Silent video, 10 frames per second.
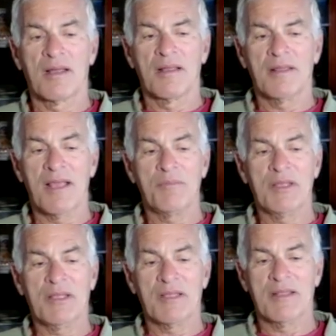
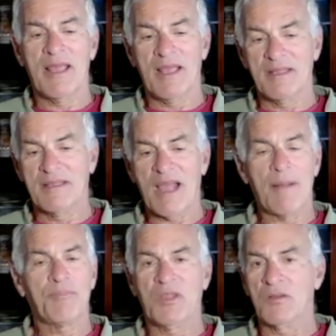they
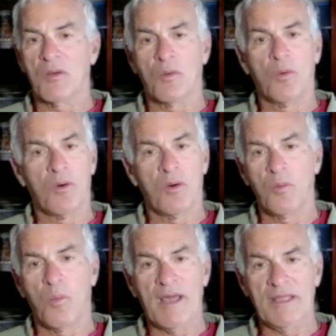adopted
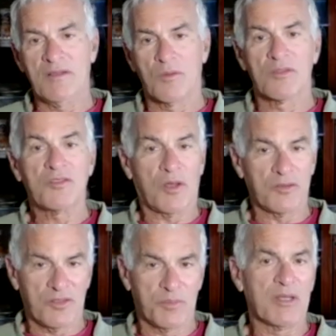all white, so
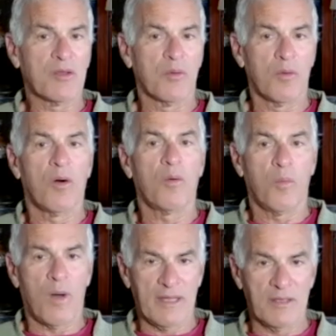to speak, all
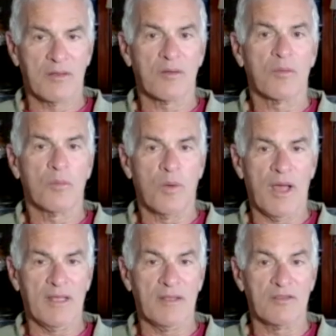white
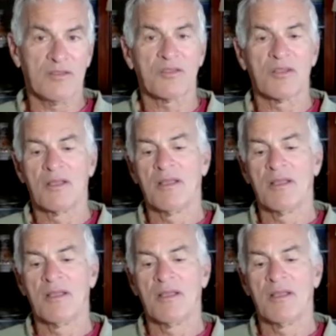ways.